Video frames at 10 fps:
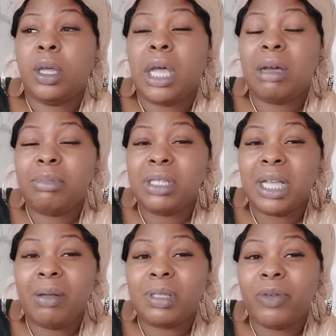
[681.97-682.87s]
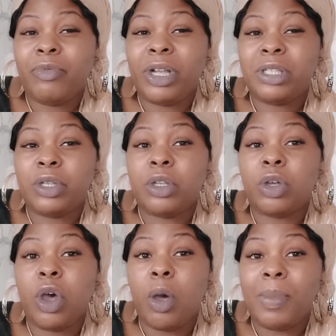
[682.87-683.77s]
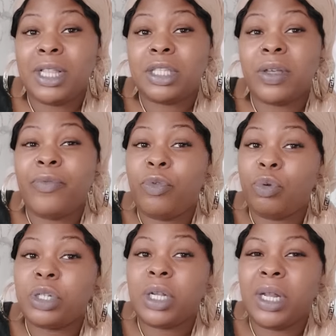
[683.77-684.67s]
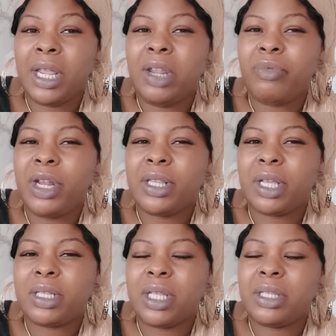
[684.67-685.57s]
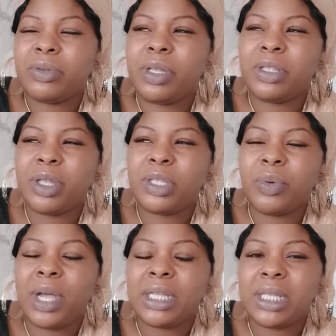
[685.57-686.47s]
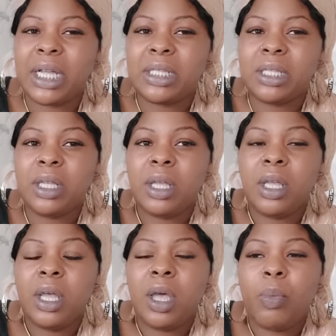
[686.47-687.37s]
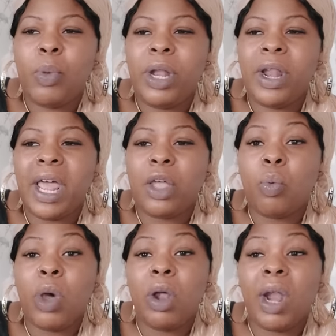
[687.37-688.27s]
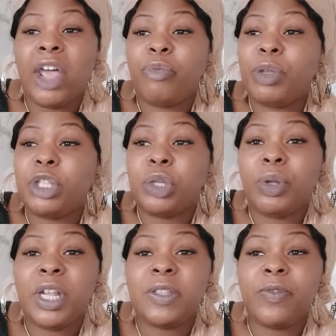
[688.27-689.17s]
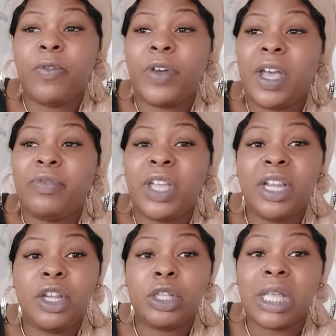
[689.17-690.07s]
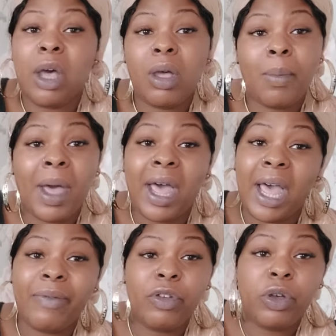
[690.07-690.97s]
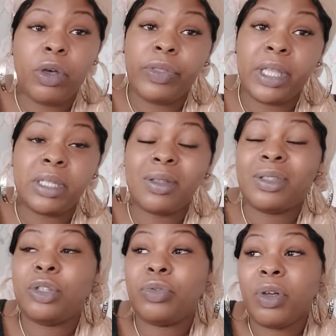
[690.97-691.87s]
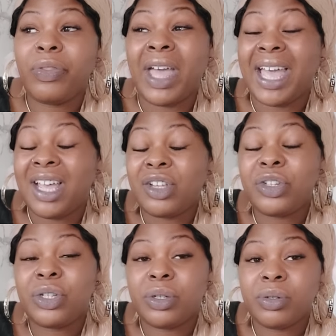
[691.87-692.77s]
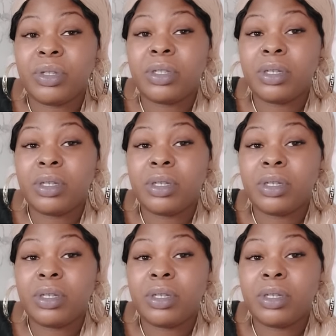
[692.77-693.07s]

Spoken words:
how many times I've read comments, unfortunately, and it really does, is quite sad, when they're like, well, I've been doing this for 5-10 years, how come I haven't got this? Because you've got that attitude,